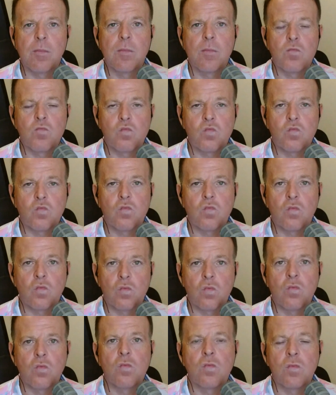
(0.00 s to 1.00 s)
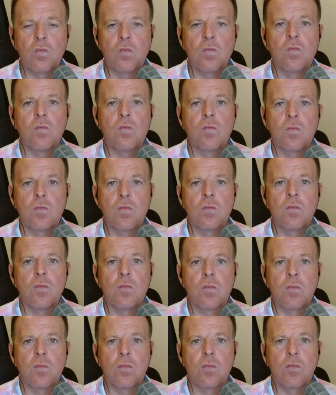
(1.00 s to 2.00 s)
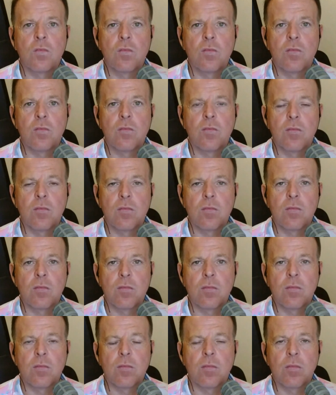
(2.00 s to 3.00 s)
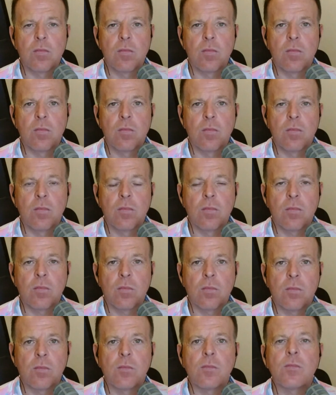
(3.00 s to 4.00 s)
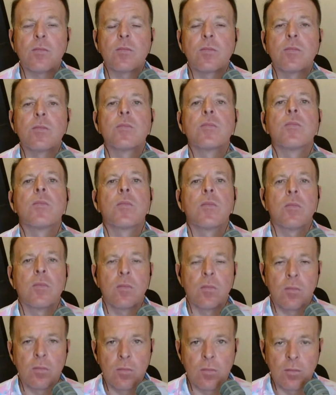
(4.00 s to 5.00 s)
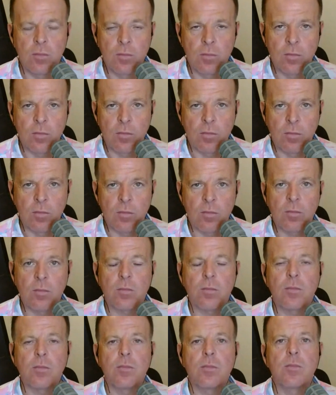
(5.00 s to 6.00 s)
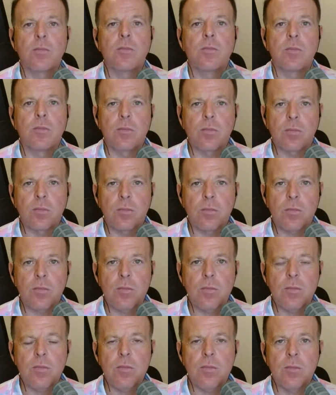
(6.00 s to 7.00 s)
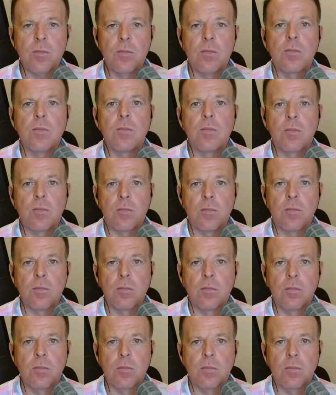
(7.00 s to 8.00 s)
No words are spoken by the person on screen.